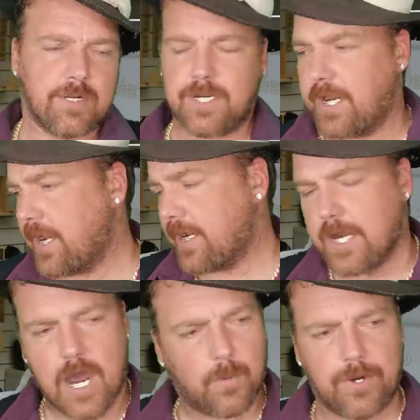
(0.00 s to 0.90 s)
Yeah,
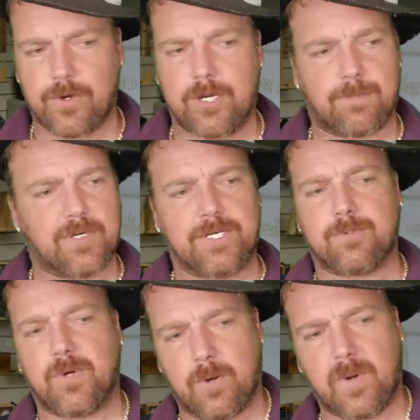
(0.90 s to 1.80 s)
nah, we don't need the police.
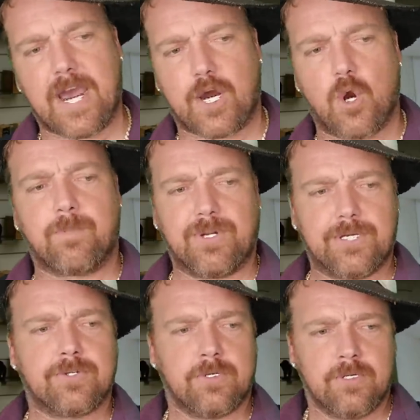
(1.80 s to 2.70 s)
We got our own
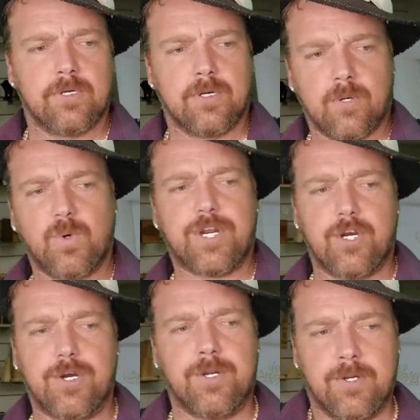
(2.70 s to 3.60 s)
police. We
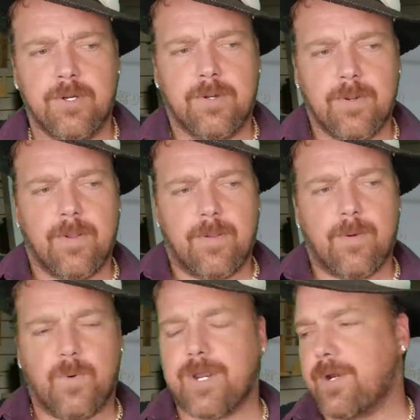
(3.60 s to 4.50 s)
good.
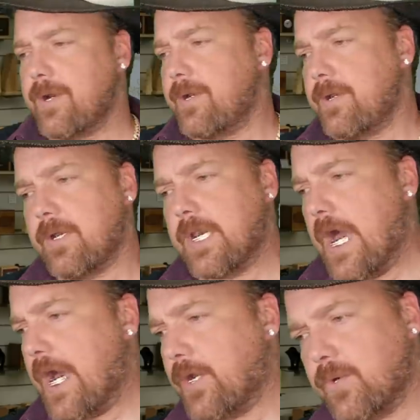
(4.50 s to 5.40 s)
We good.
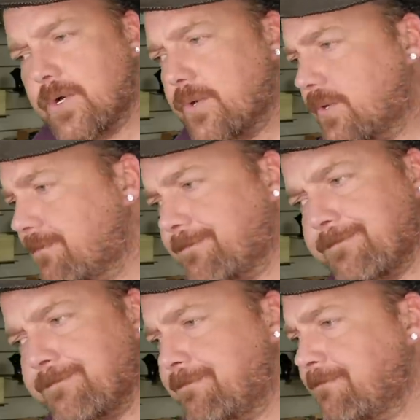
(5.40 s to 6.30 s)
Nah,
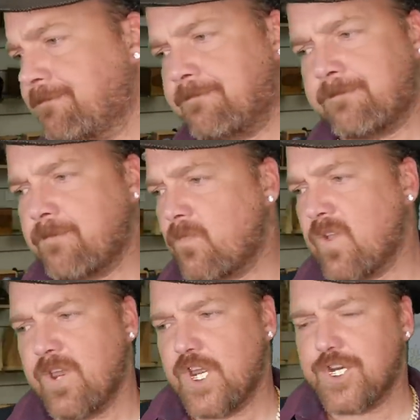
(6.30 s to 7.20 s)
don't.
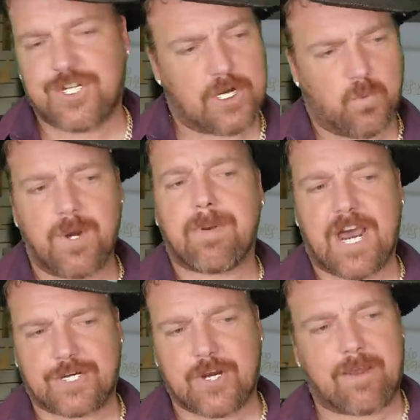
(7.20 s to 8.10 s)
Shit, we'll
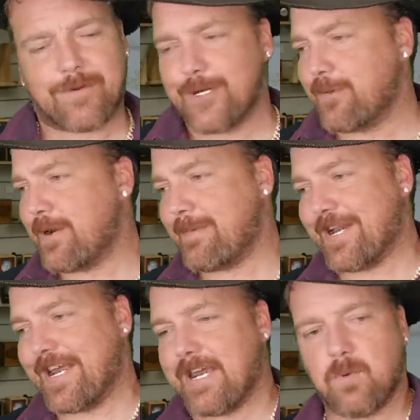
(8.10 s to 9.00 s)
block traffic. Don't worry
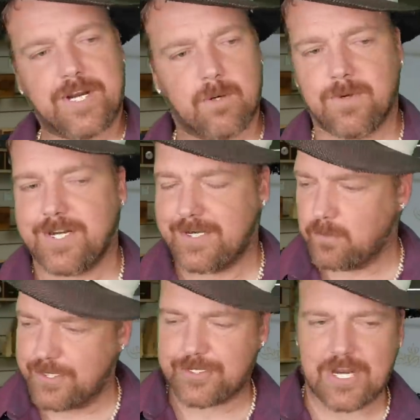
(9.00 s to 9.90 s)
about that.
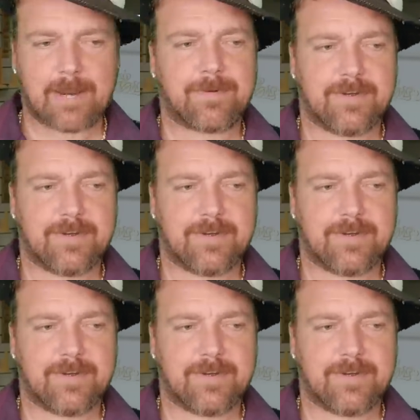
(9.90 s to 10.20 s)
We'll stop